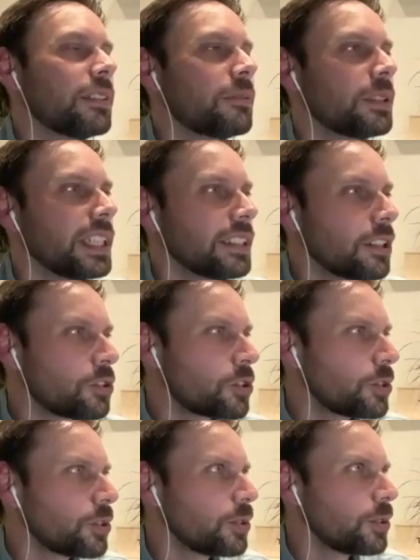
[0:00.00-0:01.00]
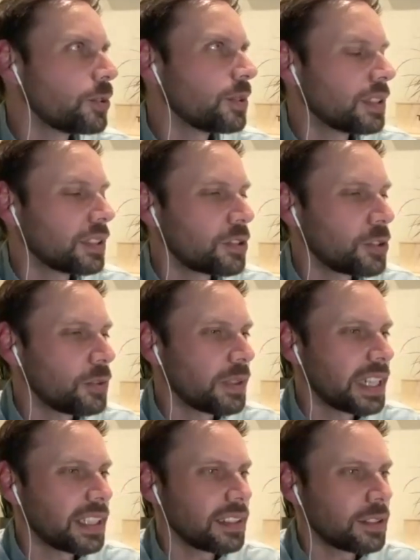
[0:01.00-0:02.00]
really the true
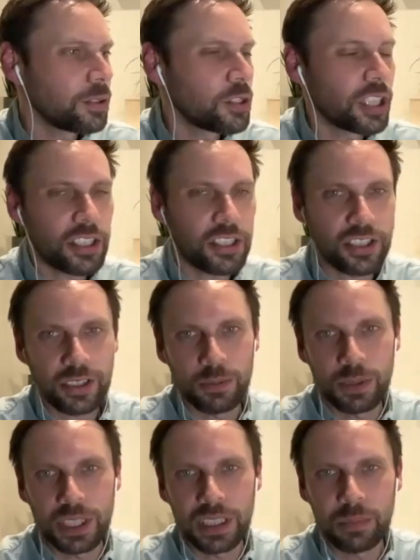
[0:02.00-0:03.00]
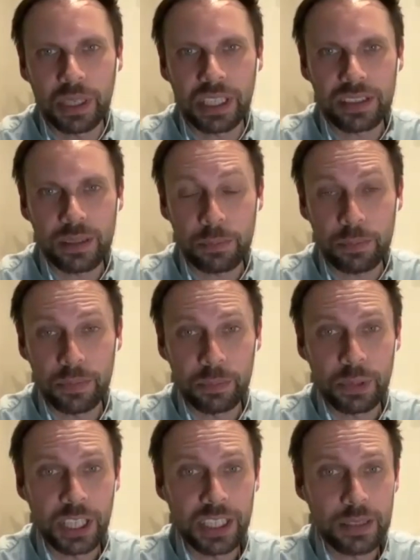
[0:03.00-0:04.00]
way to judge a wine, because the
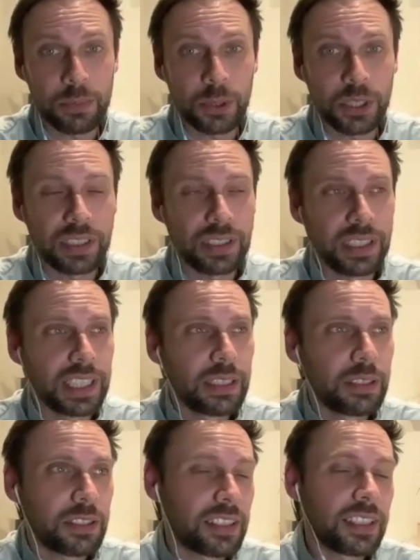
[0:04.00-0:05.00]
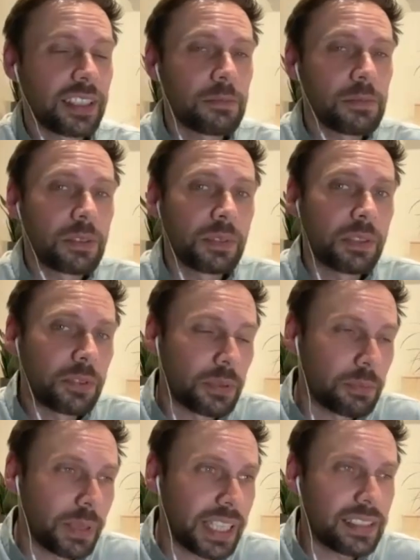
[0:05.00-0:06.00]
price point, it comes from
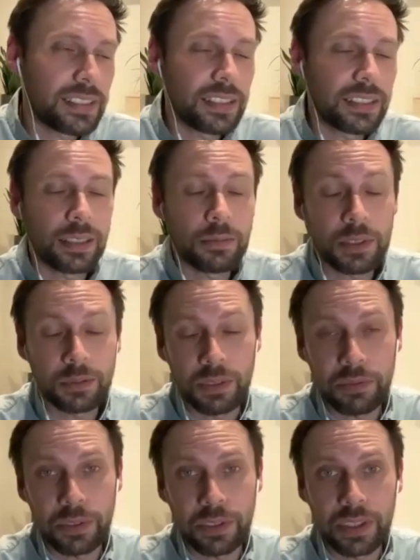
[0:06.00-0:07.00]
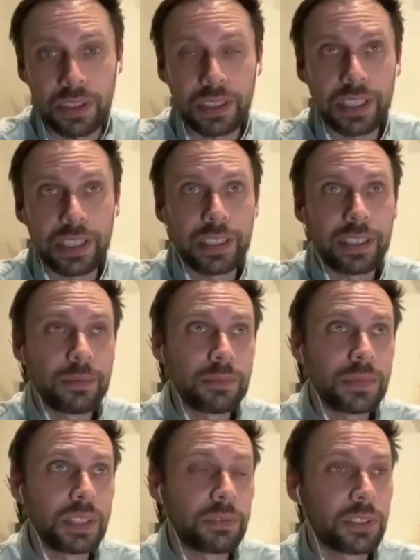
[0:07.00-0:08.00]
different places, comes from different
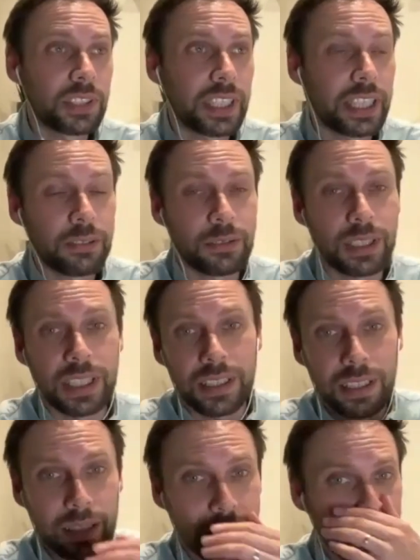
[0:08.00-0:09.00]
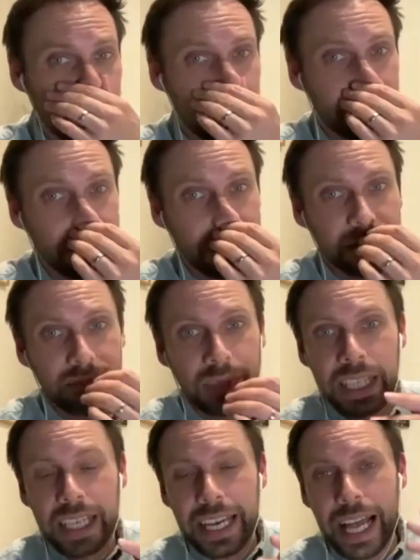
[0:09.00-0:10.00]
terroir, different
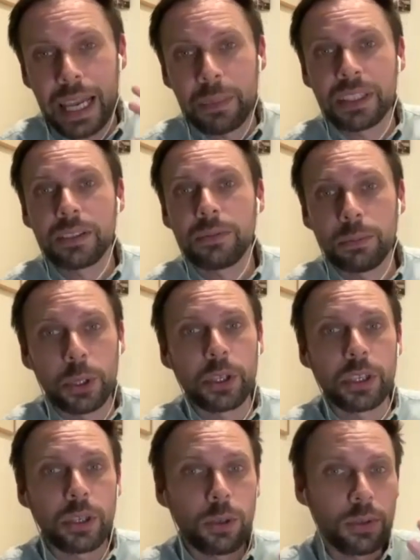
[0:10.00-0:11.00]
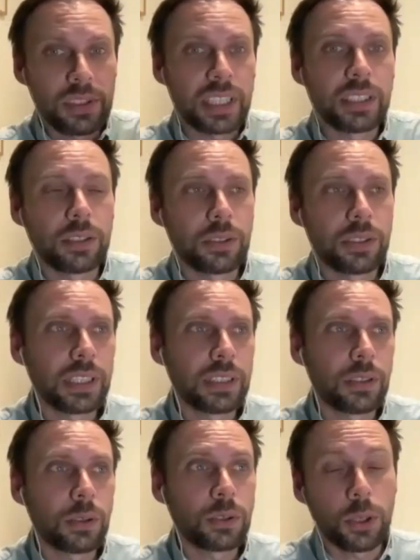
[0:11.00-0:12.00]
element of work goes into it.
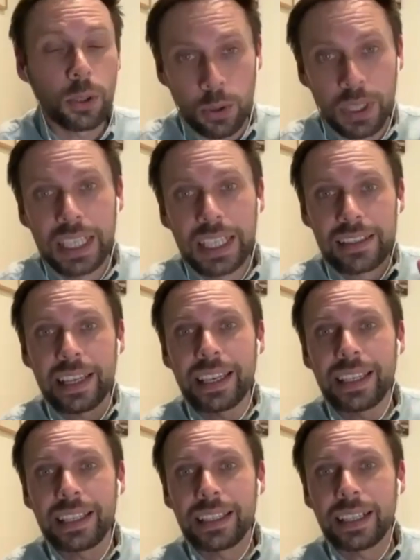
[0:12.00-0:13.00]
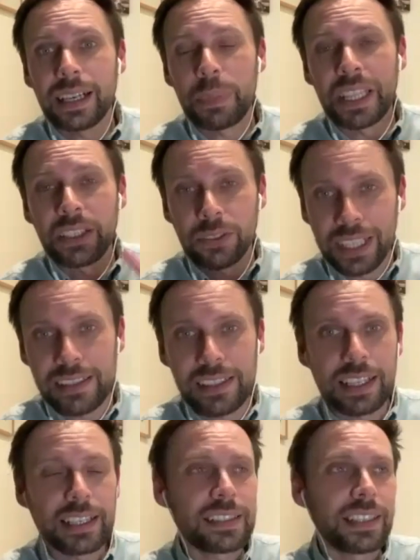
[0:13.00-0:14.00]
Although saying I've been to
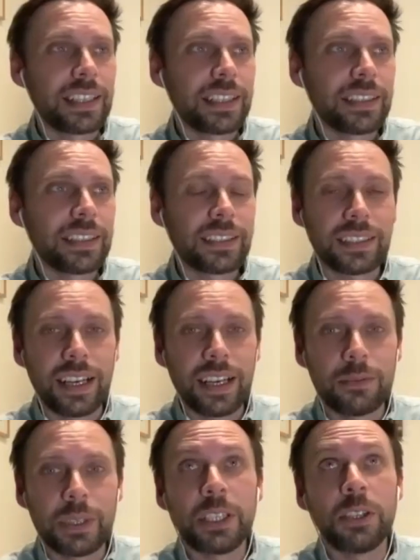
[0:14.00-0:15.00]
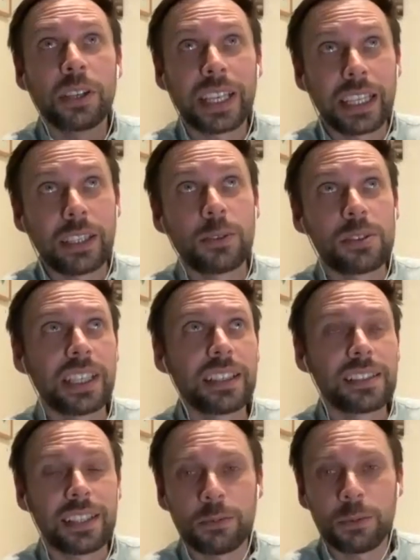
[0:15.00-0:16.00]
Alsace, and when you look at those
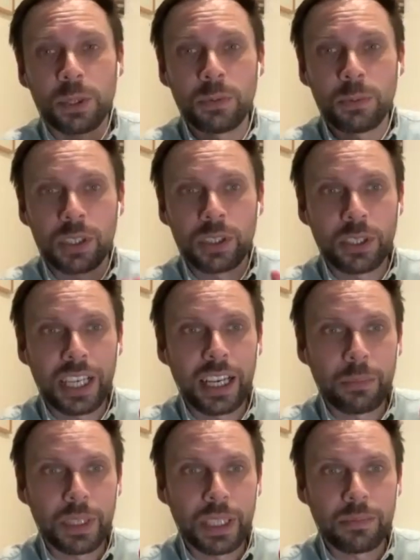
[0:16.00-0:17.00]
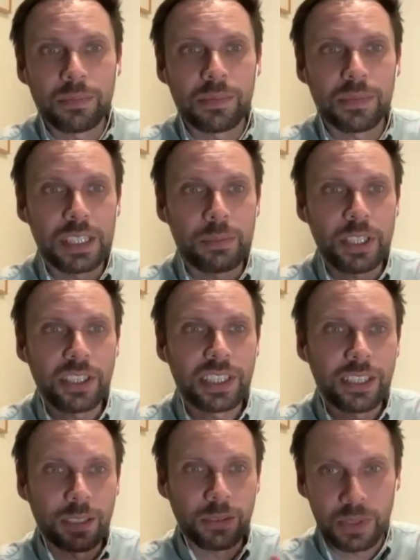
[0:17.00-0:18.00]
hills, I wouldn't want to climb them, especially
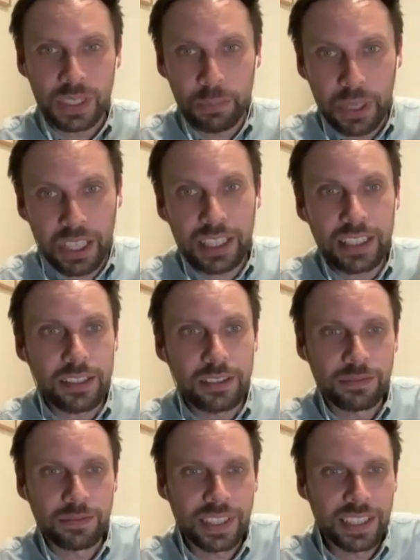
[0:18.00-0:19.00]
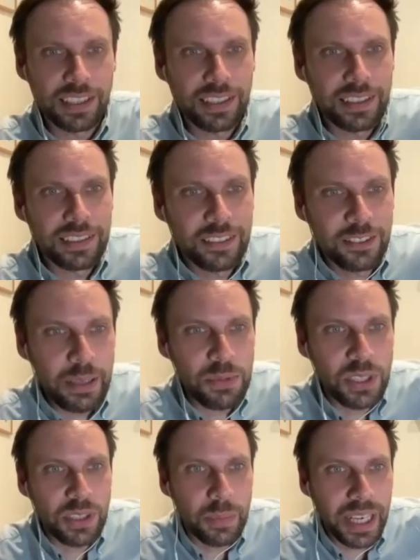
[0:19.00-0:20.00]
not with buckets of grapes
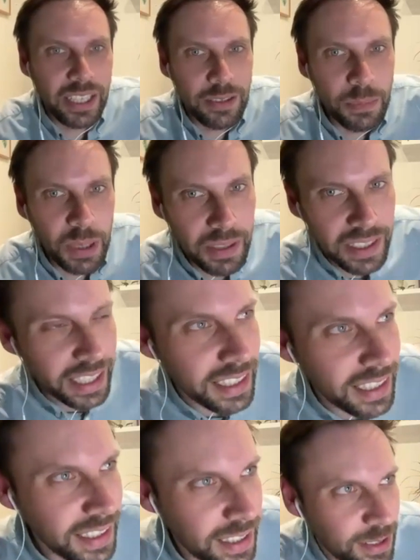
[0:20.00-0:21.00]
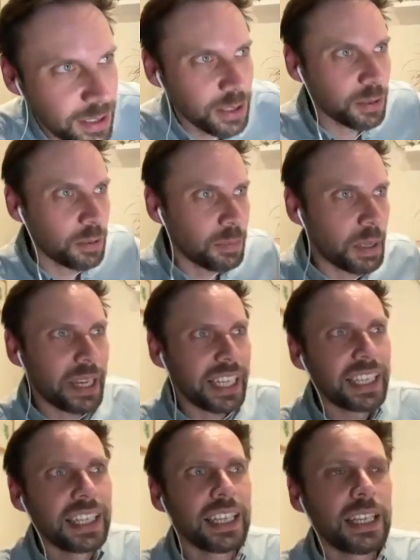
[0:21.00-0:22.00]
on the back of my head, on my
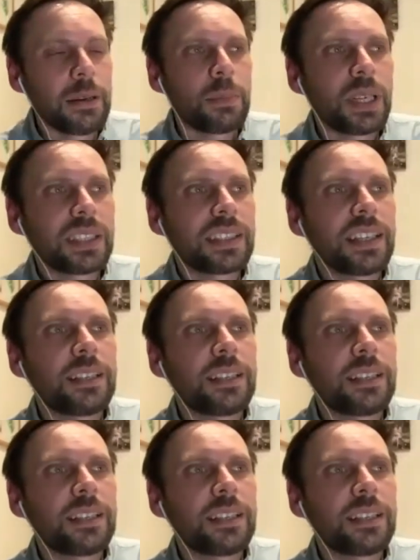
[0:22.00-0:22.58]
back. But